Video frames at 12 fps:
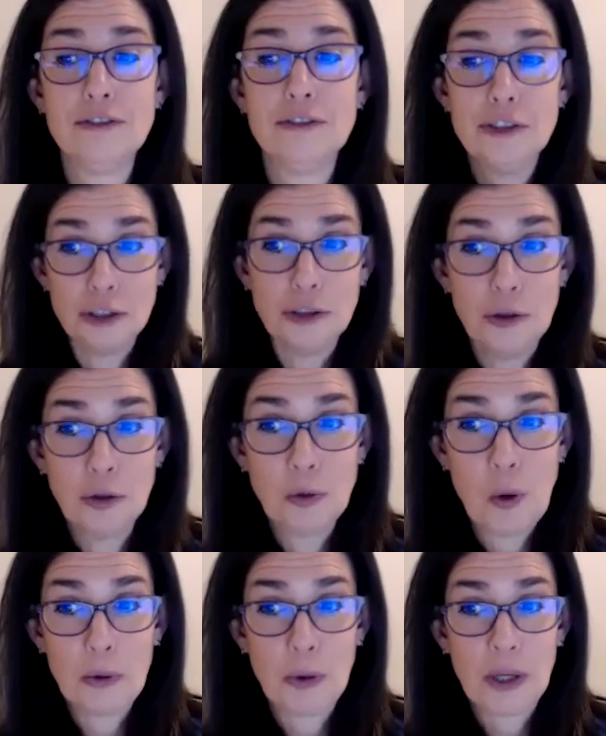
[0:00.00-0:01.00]
do
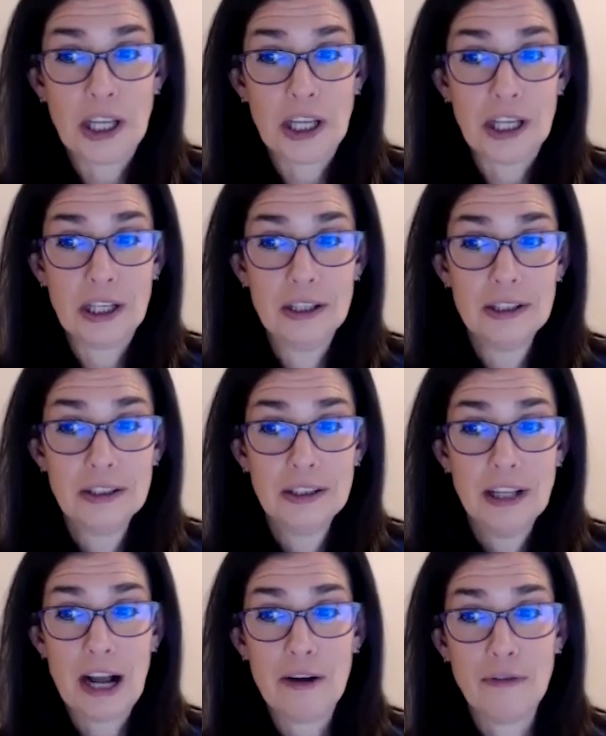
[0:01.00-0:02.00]
what we
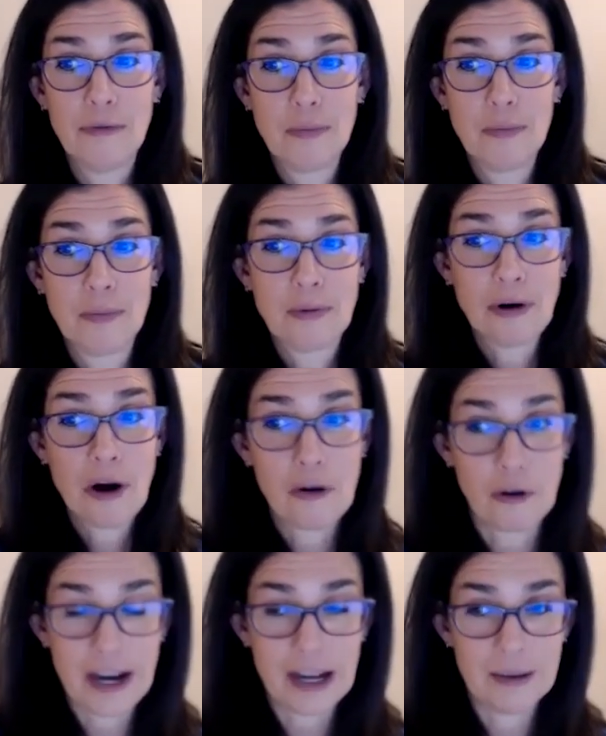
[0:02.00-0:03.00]
have
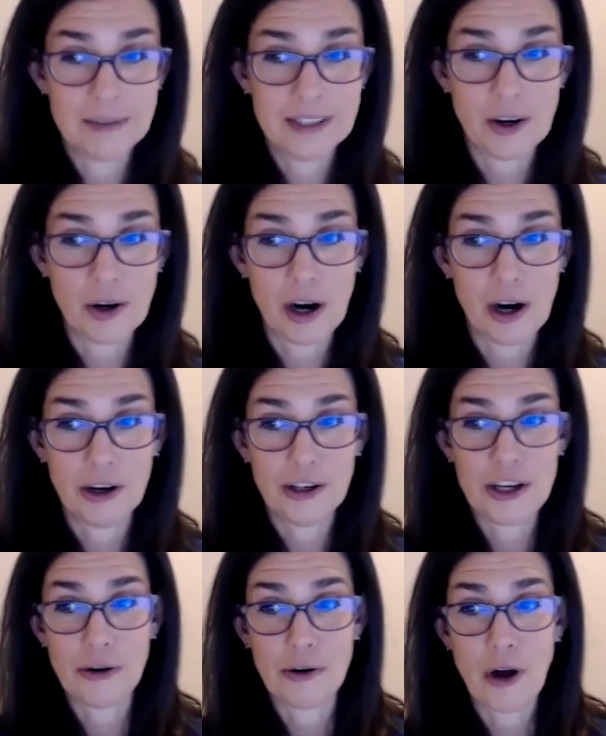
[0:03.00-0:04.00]
programmed, or
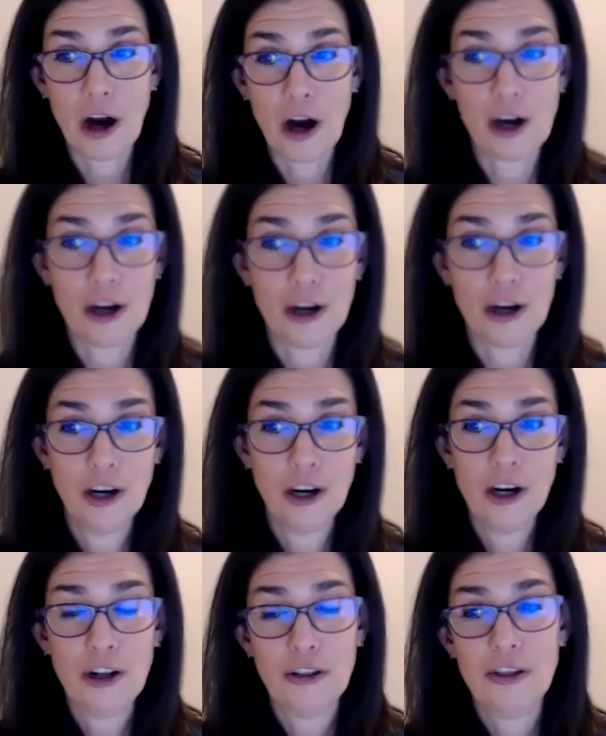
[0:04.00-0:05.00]

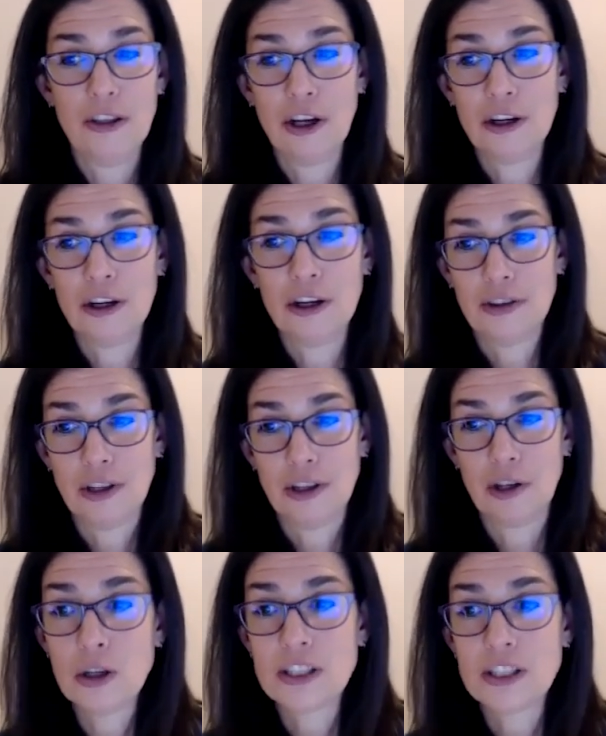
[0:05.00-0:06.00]
the
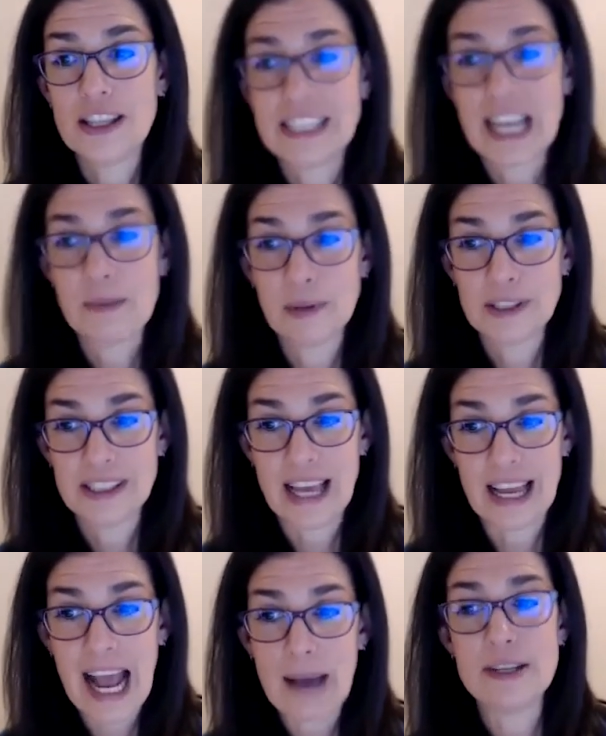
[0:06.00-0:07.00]
goals in the sample set
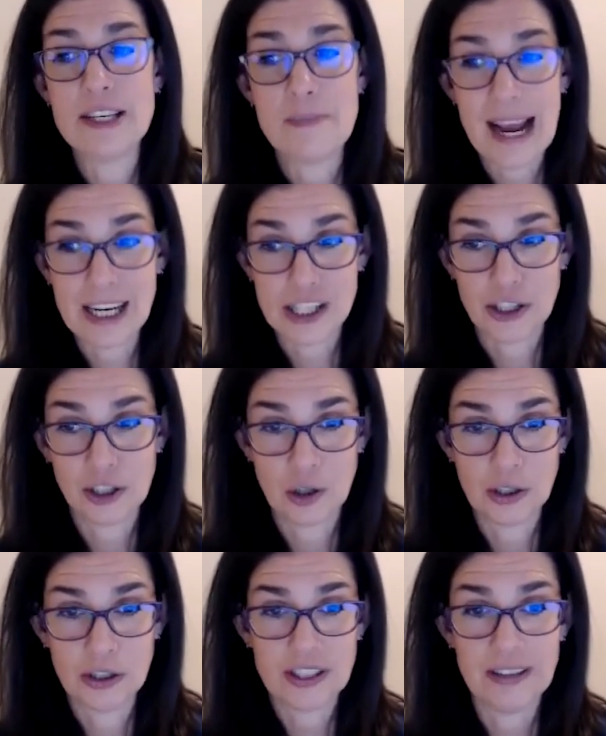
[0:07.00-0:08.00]
happen to match your
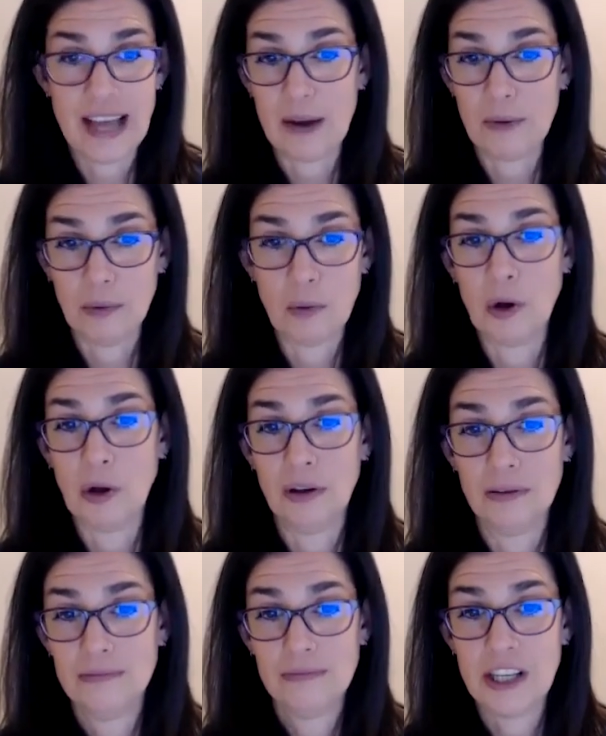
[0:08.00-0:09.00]
goals, and that will
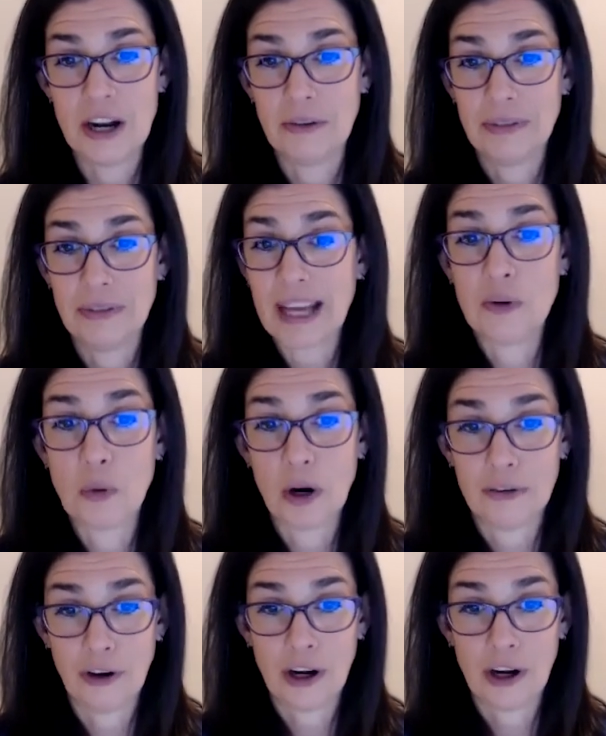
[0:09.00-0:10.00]
that can
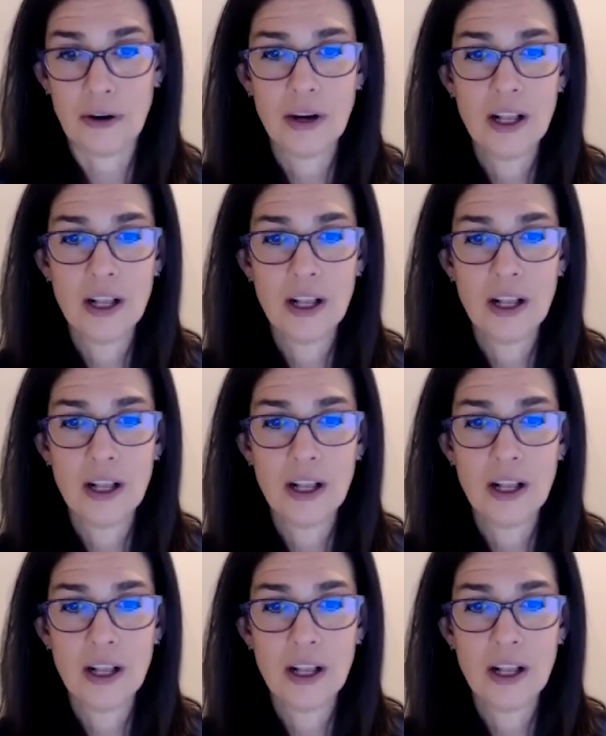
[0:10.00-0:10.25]
work for you.